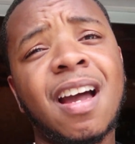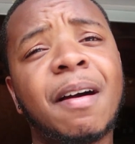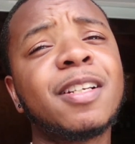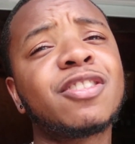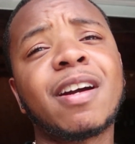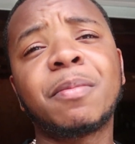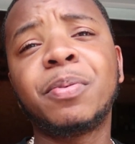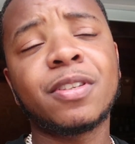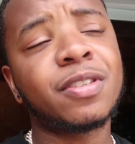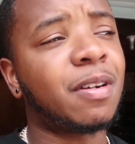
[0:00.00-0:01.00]
I'm gonna try to
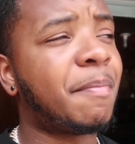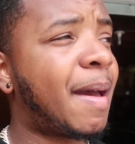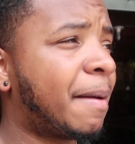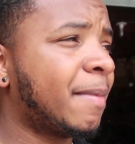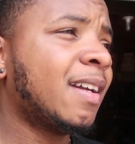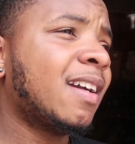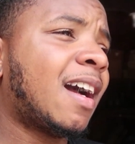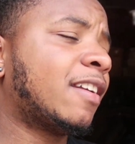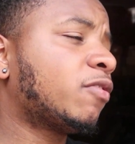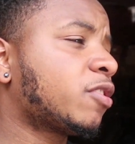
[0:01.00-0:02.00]
put us on the map.
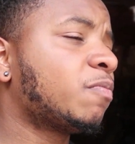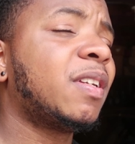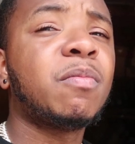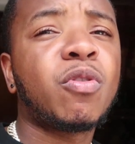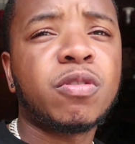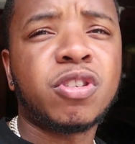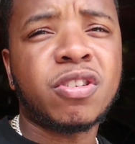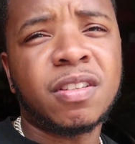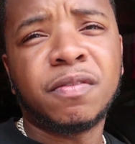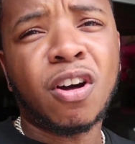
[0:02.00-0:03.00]
I know there's many more New
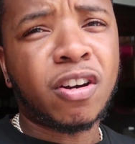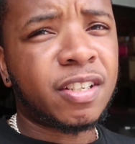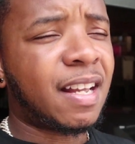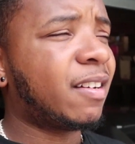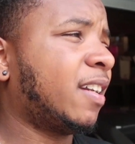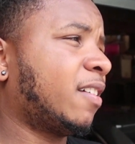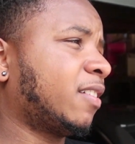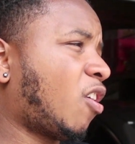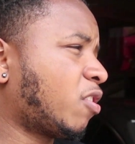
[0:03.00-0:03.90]
Jersey vloggers out here,